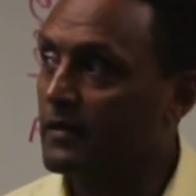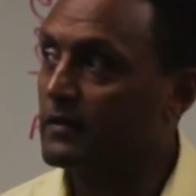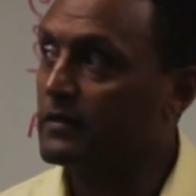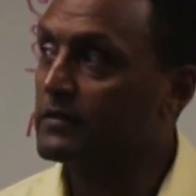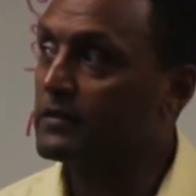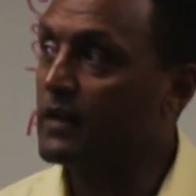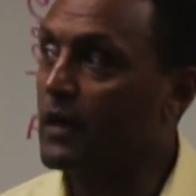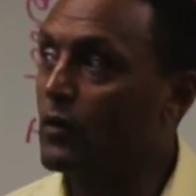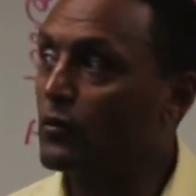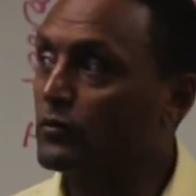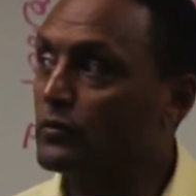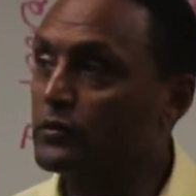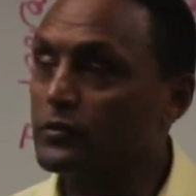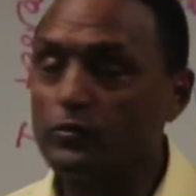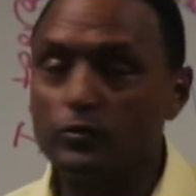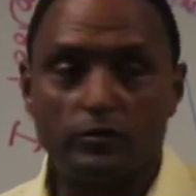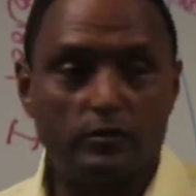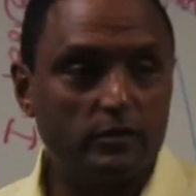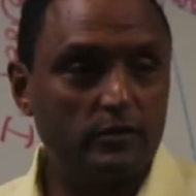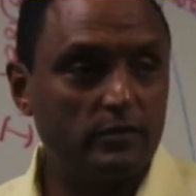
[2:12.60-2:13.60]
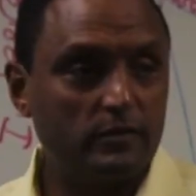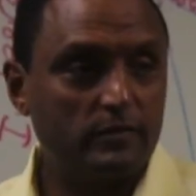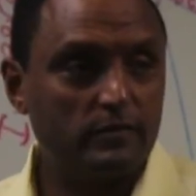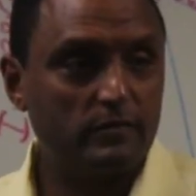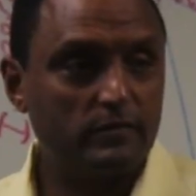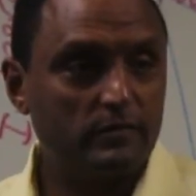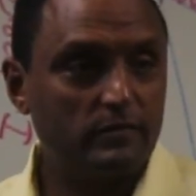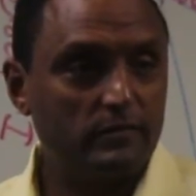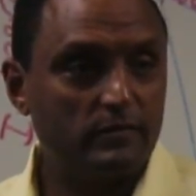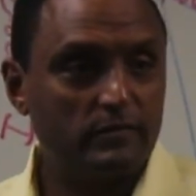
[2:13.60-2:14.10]
Ground rule.
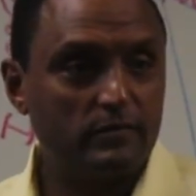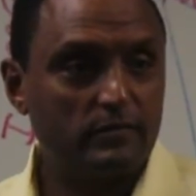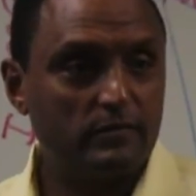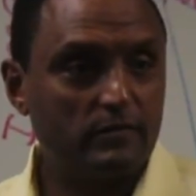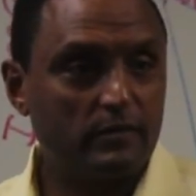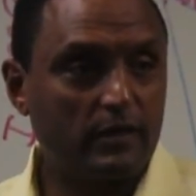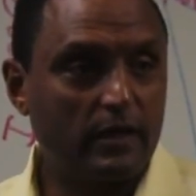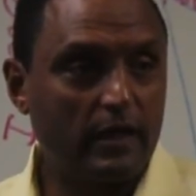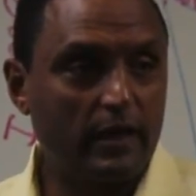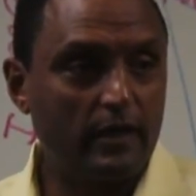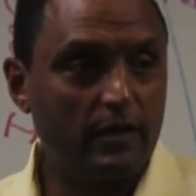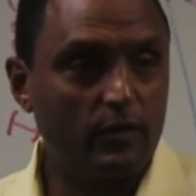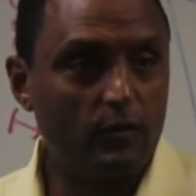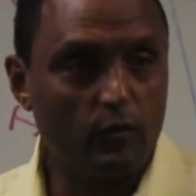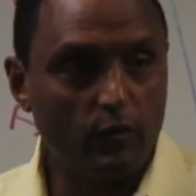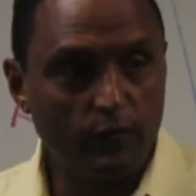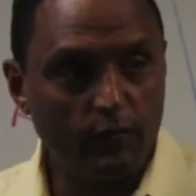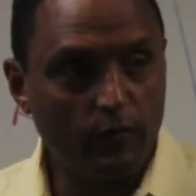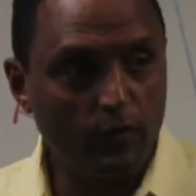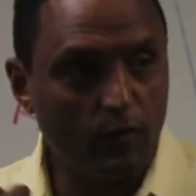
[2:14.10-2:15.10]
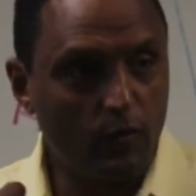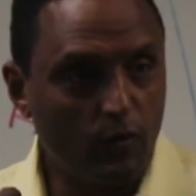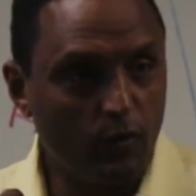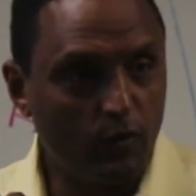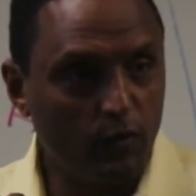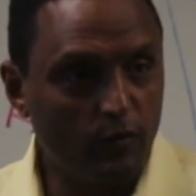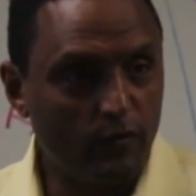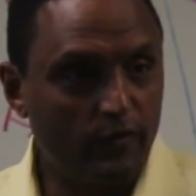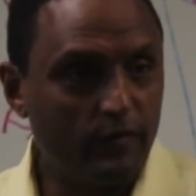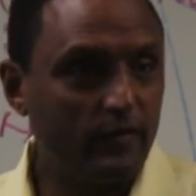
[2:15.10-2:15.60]
Okay, no phone
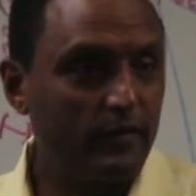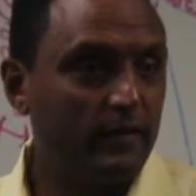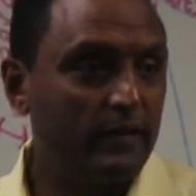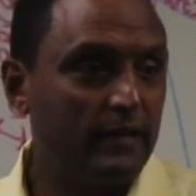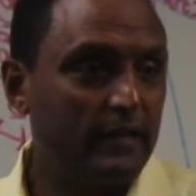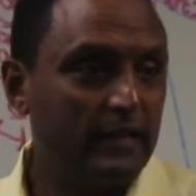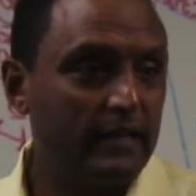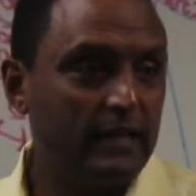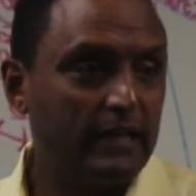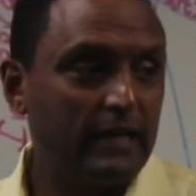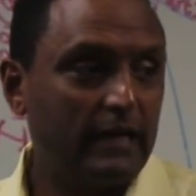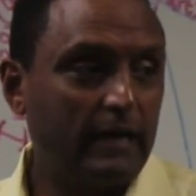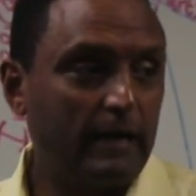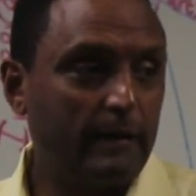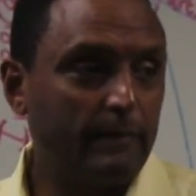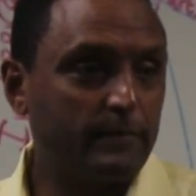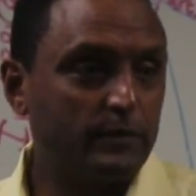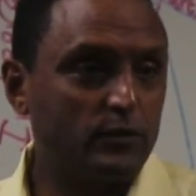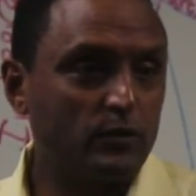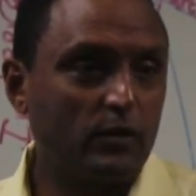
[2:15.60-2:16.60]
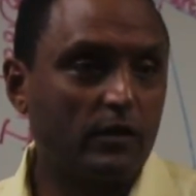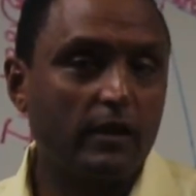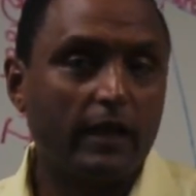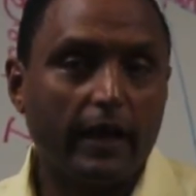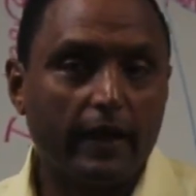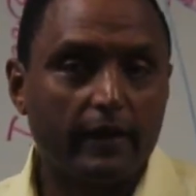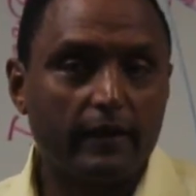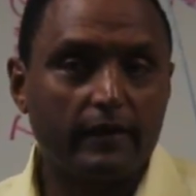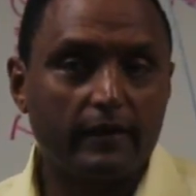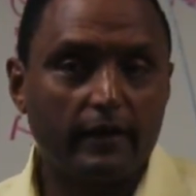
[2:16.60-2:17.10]
calls. It's not
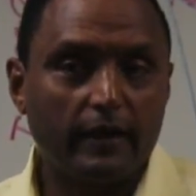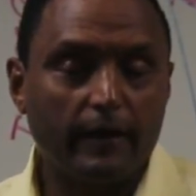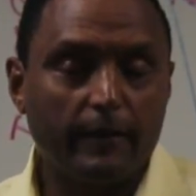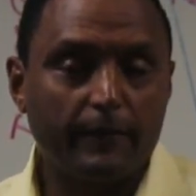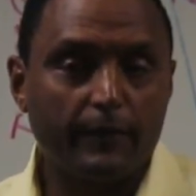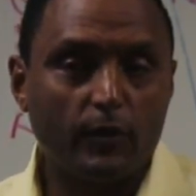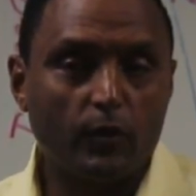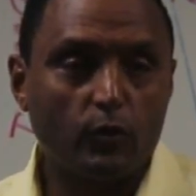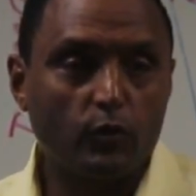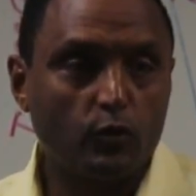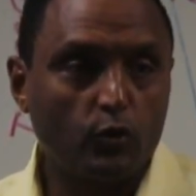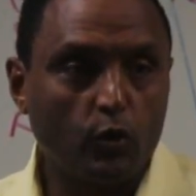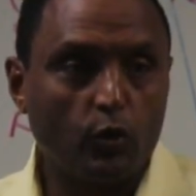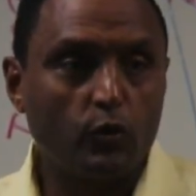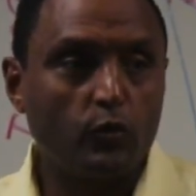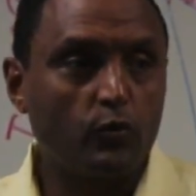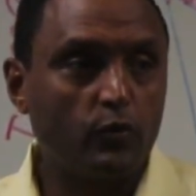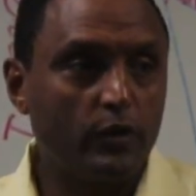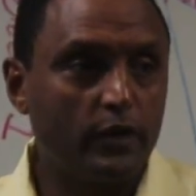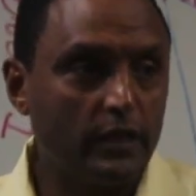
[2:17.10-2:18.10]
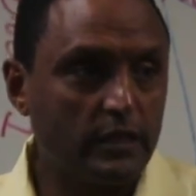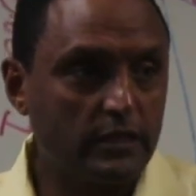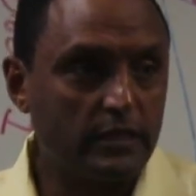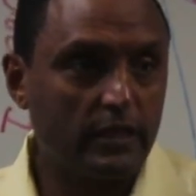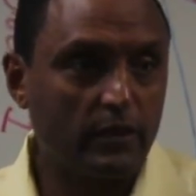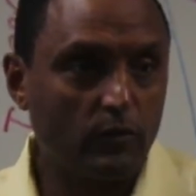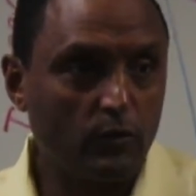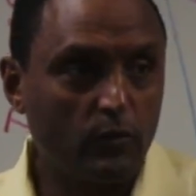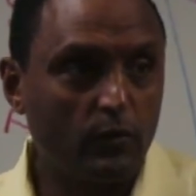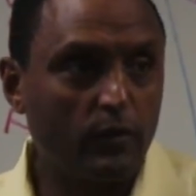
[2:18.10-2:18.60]
like, don't do this
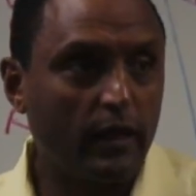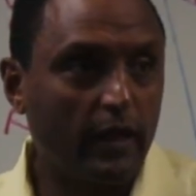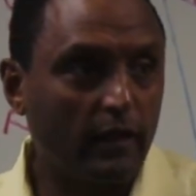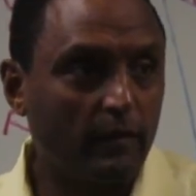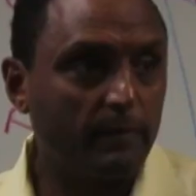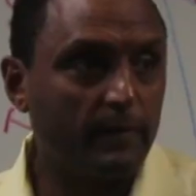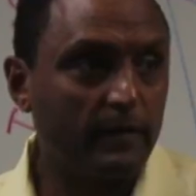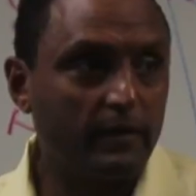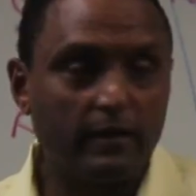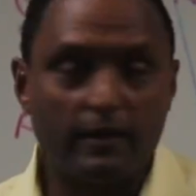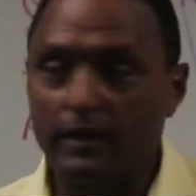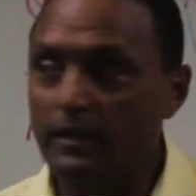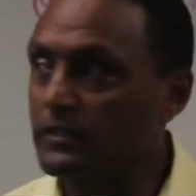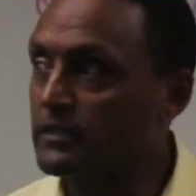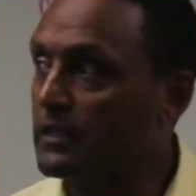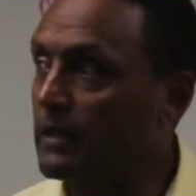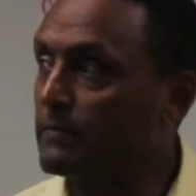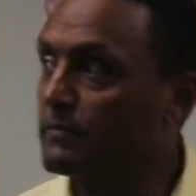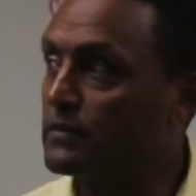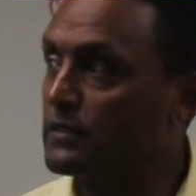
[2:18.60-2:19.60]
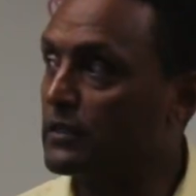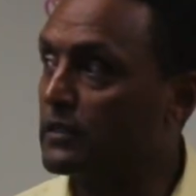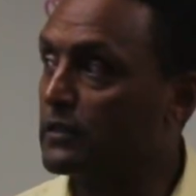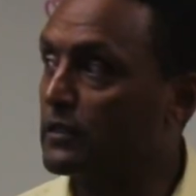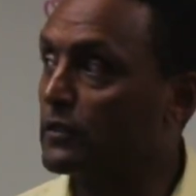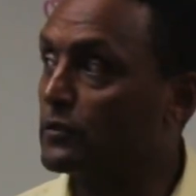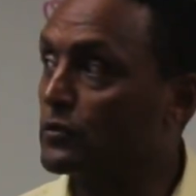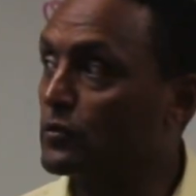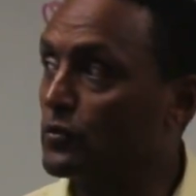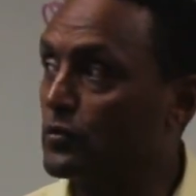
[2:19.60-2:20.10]
and do that, but there are some
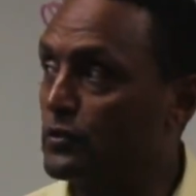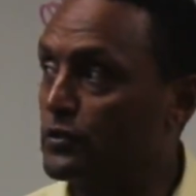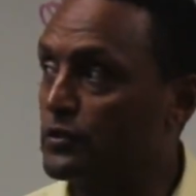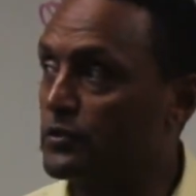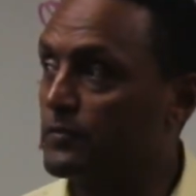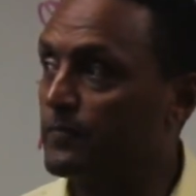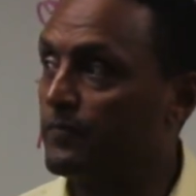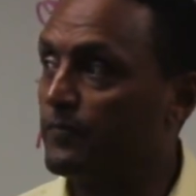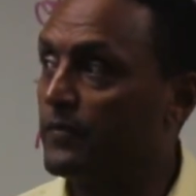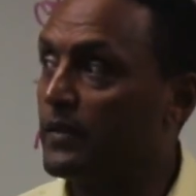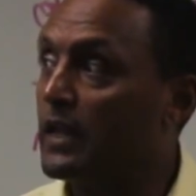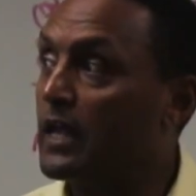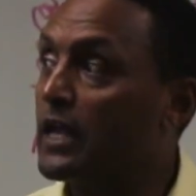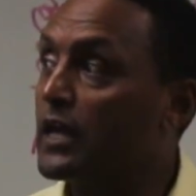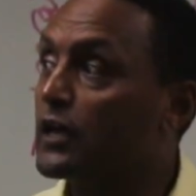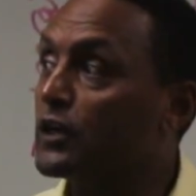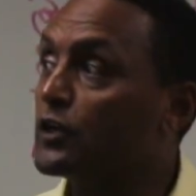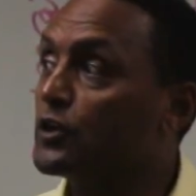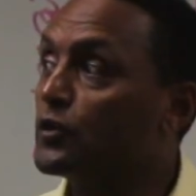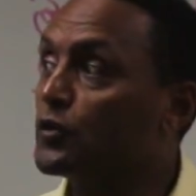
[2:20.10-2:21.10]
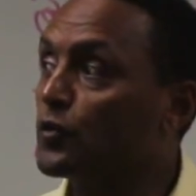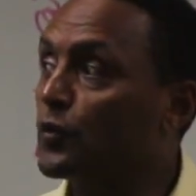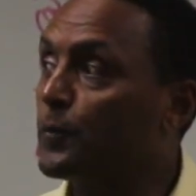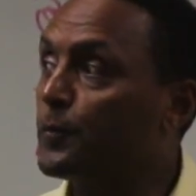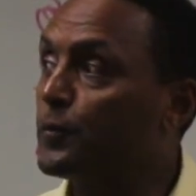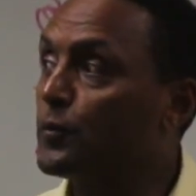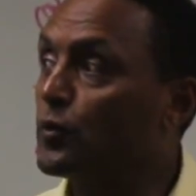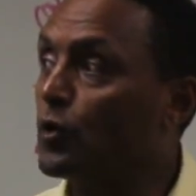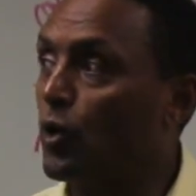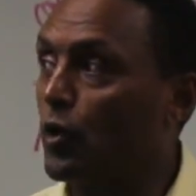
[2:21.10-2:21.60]
certain rules.
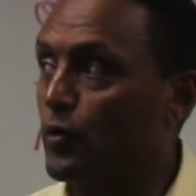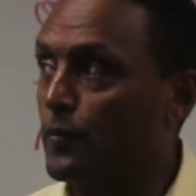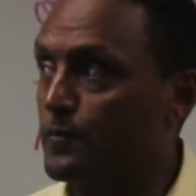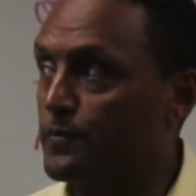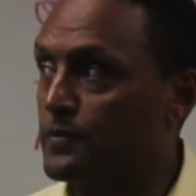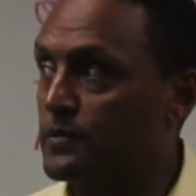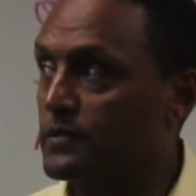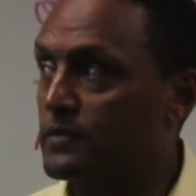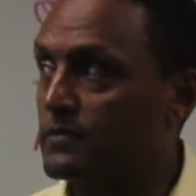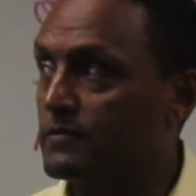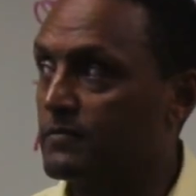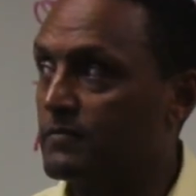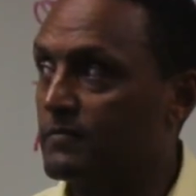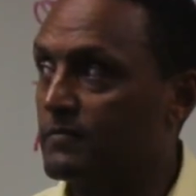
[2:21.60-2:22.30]
Group norms,